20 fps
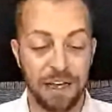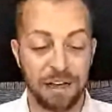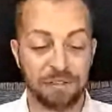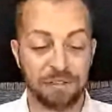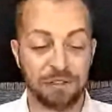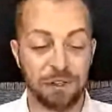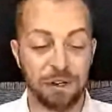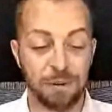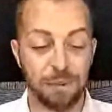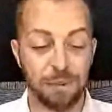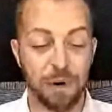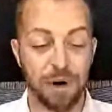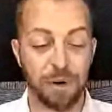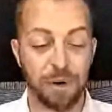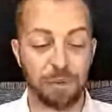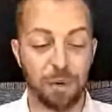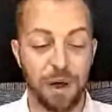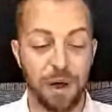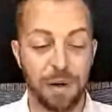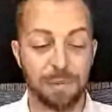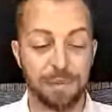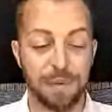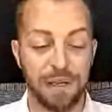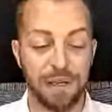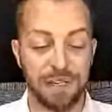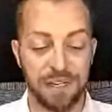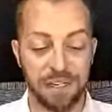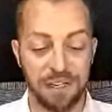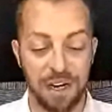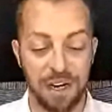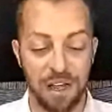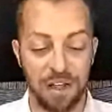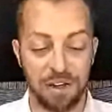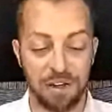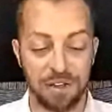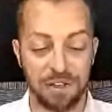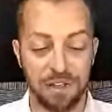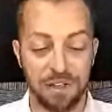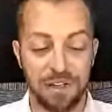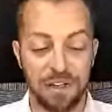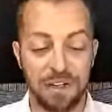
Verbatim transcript: of $2.1 billion.